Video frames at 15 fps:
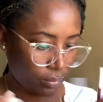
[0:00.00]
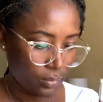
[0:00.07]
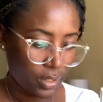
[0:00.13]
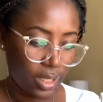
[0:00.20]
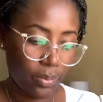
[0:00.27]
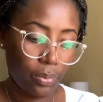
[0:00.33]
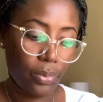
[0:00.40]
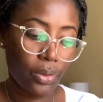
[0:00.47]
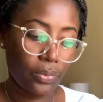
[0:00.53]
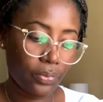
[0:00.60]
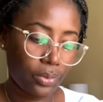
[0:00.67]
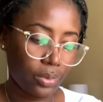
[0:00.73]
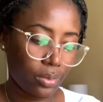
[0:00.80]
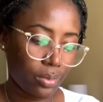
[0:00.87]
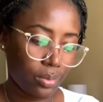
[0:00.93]
They both
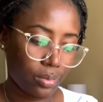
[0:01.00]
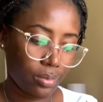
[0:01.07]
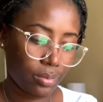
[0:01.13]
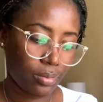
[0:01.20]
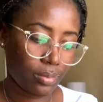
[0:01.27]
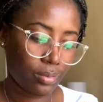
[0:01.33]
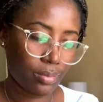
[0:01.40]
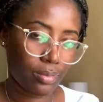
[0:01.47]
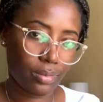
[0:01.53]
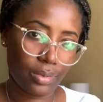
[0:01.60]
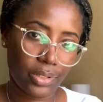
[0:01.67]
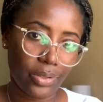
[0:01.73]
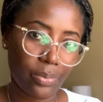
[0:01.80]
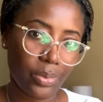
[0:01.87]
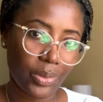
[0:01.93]
do.
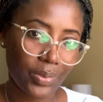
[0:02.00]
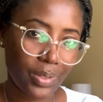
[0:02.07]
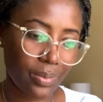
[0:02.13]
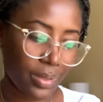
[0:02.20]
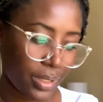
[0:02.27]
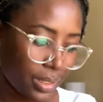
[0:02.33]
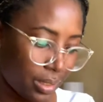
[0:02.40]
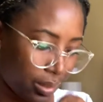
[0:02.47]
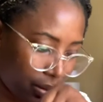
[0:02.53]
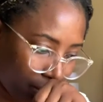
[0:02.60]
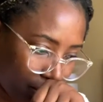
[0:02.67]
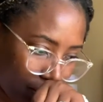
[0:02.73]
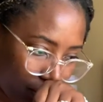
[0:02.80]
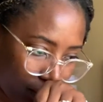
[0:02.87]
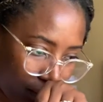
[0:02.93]
They both smell good.
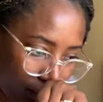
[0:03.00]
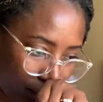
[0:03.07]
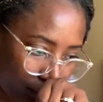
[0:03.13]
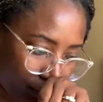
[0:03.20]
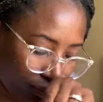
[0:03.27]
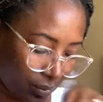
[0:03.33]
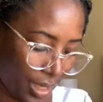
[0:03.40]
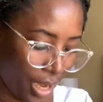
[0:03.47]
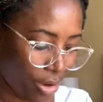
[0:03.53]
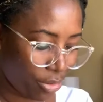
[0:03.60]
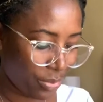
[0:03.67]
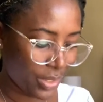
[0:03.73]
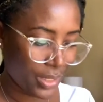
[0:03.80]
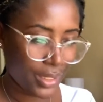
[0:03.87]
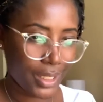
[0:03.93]
I hope
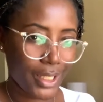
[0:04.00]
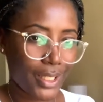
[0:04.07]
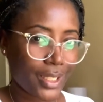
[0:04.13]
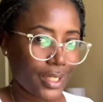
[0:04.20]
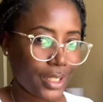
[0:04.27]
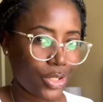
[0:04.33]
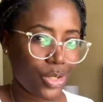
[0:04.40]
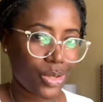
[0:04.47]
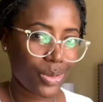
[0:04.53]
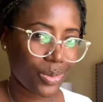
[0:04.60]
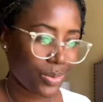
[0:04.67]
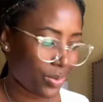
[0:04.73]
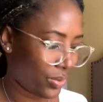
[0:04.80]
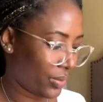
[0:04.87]
they taste good too.